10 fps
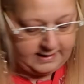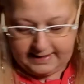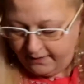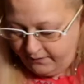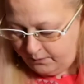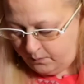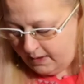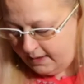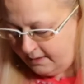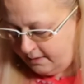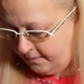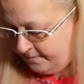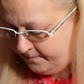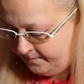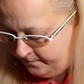the other one
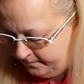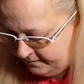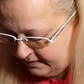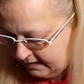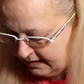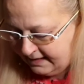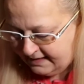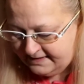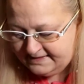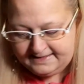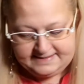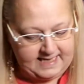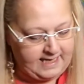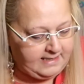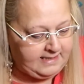is
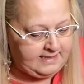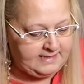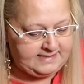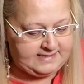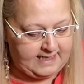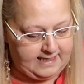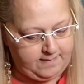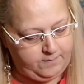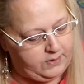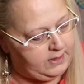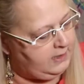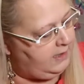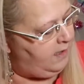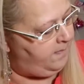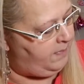exactly the same. We're going to
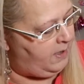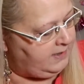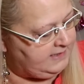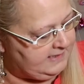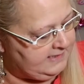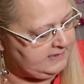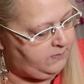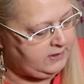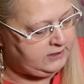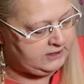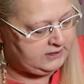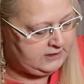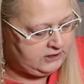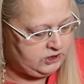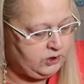unbox this one just
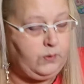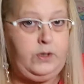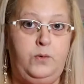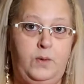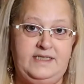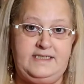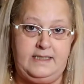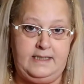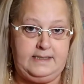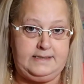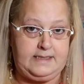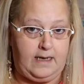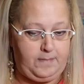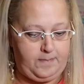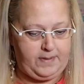to show you what's in these
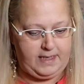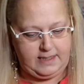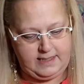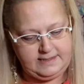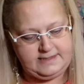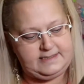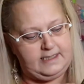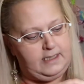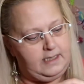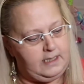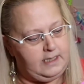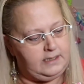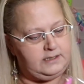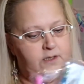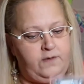diamond paintings.
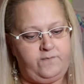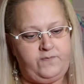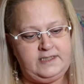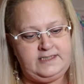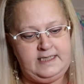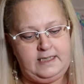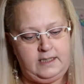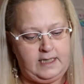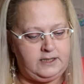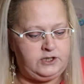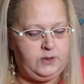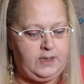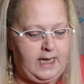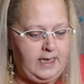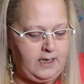So the first thing that you
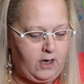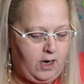get